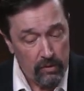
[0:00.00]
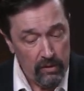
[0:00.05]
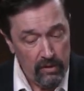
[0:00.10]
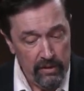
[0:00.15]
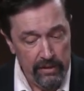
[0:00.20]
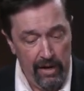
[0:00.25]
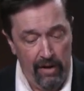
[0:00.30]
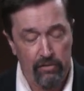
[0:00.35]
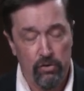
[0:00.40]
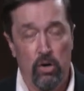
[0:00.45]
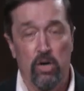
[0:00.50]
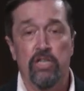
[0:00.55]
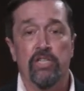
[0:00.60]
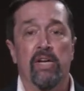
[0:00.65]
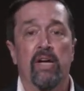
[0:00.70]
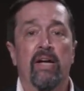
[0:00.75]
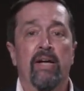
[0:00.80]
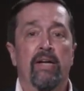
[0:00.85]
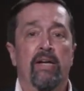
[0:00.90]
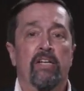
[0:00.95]
Now, of course,
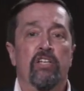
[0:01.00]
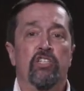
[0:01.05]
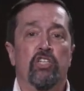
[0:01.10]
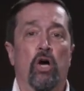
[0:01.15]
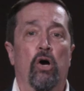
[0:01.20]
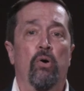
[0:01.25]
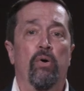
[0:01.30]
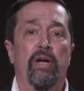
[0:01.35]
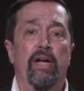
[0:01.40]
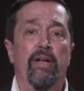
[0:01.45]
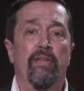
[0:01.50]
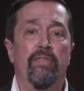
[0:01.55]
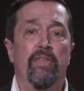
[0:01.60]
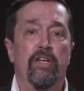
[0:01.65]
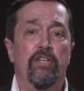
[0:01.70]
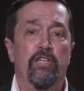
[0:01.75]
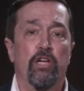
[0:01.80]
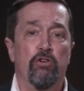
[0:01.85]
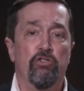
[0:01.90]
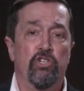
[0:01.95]
so, in the
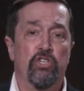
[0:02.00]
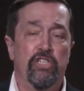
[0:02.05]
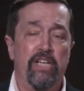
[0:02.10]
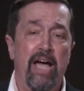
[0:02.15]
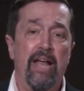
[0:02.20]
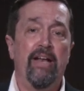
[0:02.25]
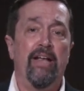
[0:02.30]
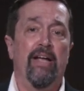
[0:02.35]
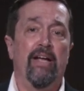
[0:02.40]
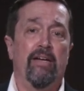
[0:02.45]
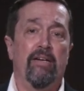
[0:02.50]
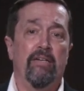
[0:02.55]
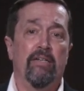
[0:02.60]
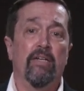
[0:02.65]
docetic